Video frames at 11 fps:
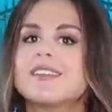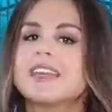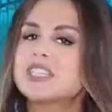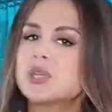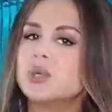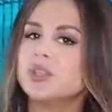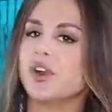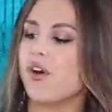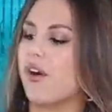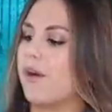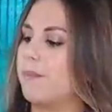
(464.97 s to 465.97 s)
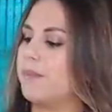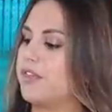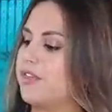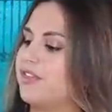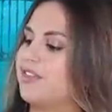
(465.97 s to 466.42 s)
That's cool and all,
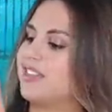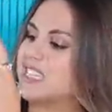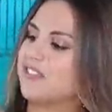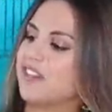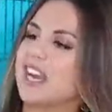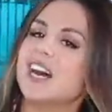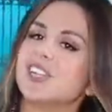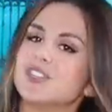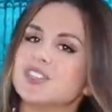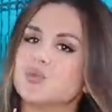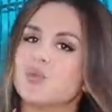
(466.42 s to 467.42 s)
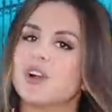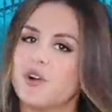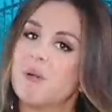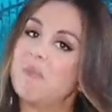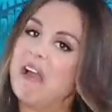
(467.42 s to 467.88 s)
but the different colors is what
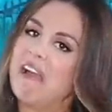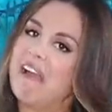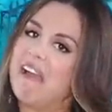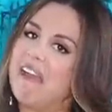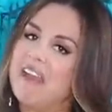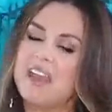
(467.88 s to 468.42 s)
caught my eye.